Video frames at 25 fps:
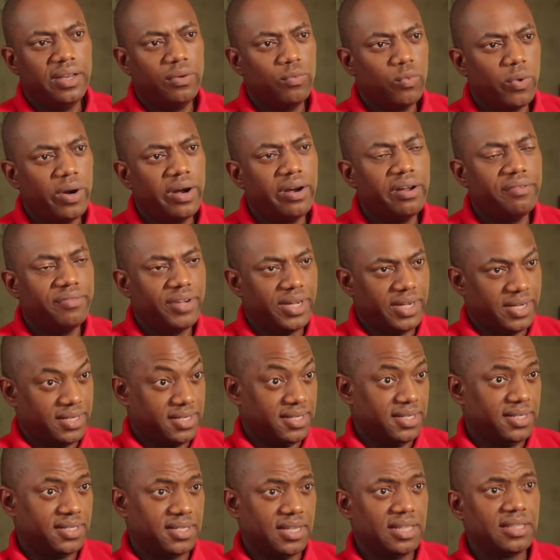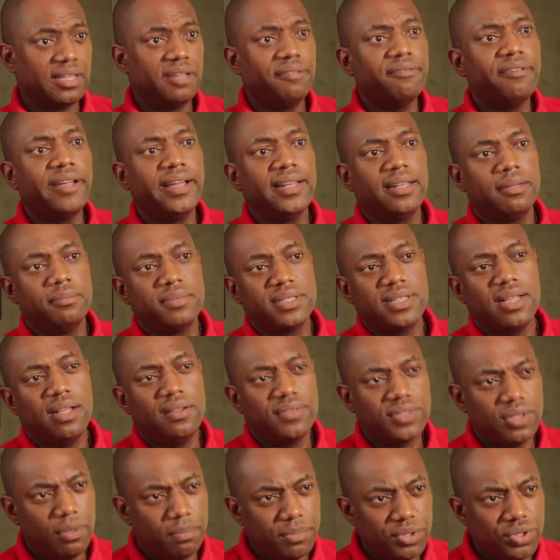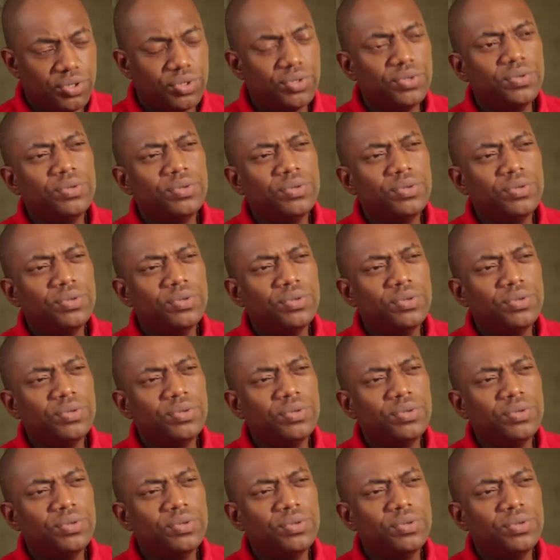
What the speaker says: in wherever it is that they find themselves. Number